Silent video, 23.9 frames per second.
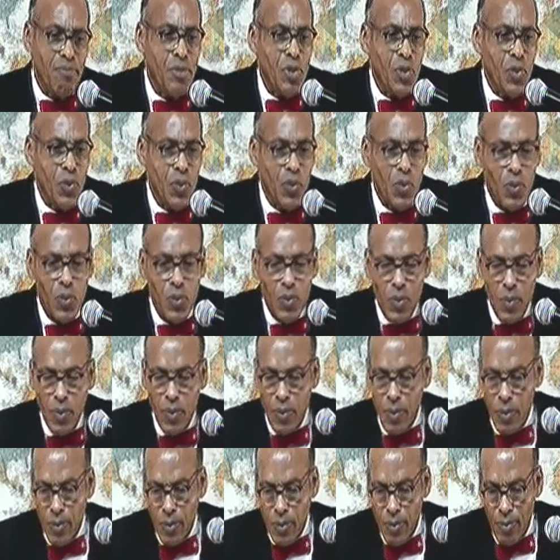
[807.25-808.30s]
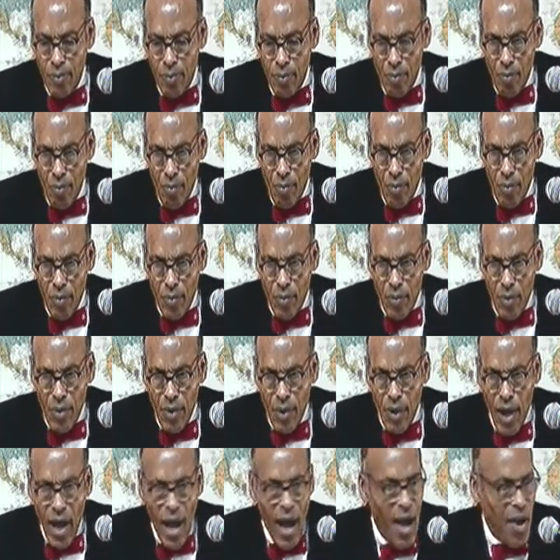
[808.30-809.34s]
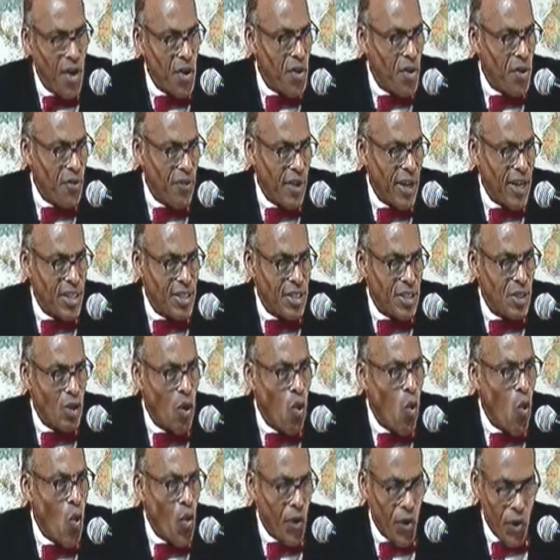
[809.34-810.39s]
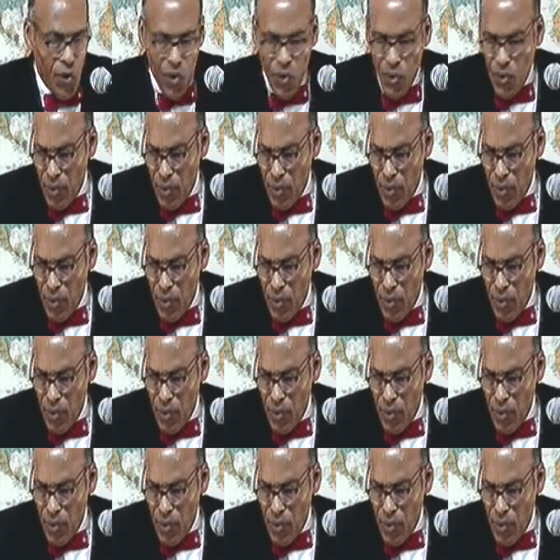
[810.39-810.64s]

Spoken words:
moon. How everything's in order.